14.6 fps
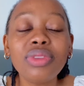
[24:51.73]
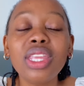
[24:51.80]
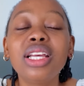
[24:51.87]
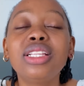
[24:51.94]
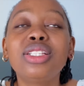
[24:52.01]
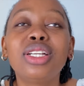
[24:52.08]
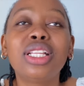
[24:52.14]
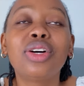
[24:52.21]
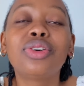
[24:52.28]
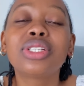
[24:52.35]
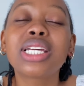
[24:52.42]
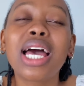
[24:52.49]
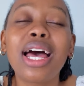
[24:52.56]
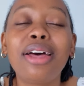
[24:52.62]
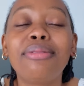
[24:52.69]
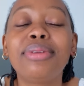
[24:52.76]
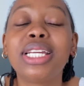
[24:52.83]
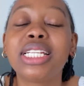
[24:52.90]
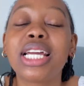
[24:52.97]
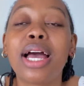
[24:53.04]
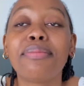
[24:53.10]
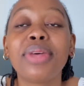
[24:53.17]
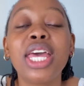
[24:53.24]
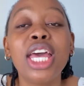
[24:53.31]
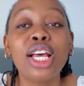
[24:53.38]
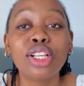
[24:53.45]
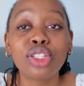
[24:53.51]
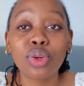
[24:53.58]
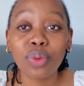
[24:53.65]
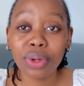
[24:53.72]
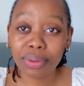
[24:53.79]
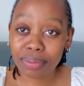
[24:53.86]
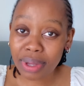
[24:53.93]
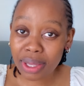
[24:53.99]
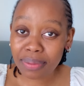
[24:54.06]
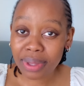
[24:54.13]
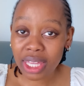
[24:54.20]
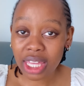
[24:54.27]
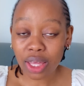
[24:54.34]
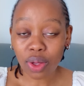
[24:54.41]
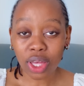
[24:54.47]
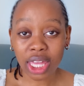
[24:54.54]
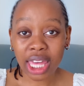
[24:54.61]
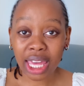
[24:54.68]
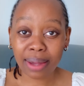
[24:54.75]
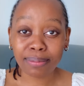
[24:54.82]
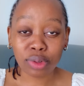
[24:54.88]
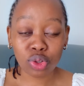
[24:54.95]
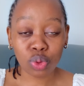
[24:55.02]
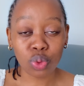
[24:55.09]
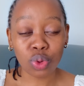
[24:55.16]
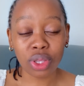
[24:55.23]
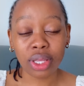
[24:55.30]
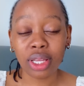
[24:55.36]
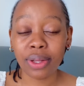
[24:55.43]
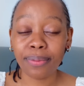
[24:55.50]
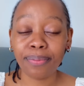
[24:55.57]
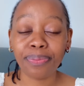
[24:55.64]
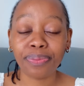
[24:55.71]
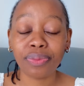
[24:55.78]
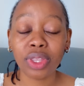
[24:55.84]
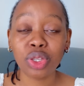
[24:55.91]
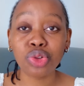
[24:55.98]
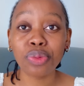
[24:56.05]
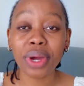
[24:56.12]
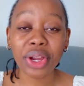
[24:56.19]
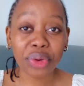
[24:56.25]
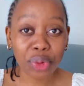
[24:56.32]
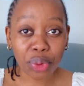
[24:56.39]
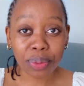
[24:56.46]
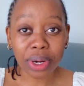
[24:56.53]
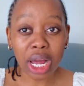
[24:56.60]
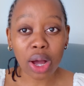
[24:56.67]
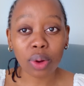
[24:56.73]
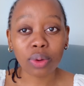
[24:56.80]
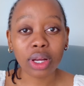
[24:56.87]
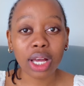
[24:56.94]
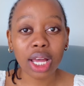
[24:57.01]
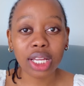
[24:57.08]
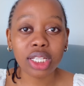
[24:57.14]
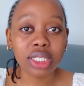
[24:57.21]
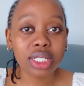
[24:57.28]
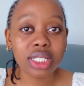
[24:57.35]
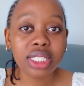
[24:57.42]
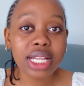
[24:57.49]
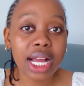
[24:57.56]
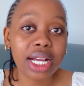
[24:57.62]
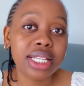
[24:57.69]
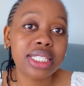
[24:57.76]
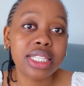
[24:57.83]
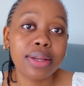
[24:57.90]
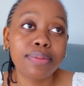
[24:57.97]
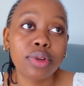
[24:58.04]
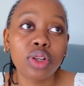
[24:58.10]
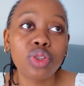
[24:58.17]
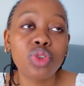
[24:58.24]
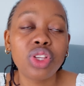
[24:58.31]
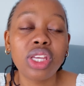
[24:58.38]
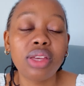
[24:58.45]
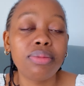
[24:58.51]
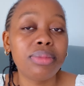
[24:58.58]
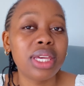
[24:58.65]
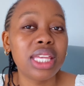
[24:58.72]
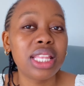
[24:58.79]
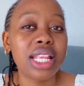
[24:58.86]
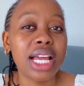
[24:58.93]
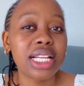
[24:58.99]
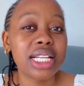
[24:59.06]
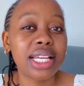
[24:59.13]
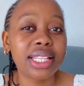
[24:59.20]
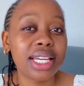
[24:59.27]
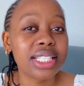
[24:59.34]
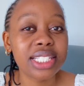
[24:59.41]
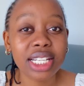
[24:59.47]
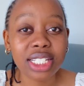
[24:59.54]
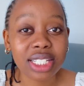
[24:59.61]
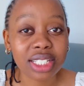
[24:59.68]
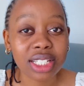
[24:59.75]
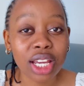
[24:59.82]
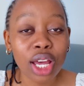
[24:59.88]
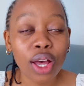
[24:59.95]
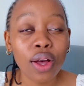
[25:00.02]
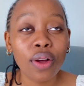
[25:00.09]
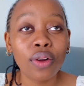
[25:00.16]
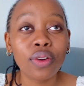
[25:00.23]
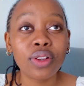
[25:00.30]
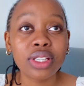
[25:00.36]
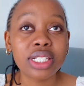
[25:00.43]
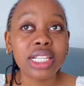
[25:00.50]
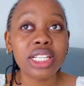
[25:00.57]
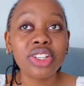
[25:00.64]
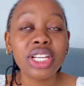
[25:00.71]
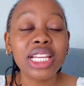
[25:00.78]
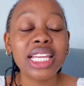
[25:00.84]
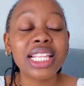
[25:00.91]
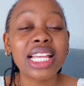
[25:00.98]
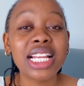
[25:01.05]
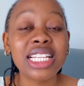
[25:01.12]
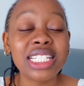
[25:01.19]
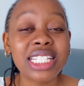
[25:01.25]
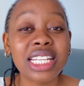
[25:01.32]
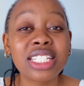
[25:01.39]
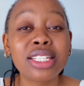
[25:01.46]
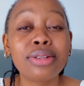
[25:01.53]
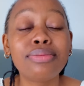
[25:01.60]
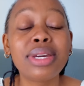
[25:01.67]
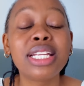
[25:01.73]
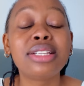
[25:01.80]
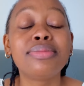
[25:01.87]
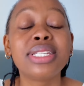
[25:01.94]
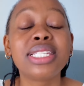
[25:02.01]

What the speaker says: So they would come. So when baby came to to my room now, I just asked them not to give me that other injection, because literally that injection made me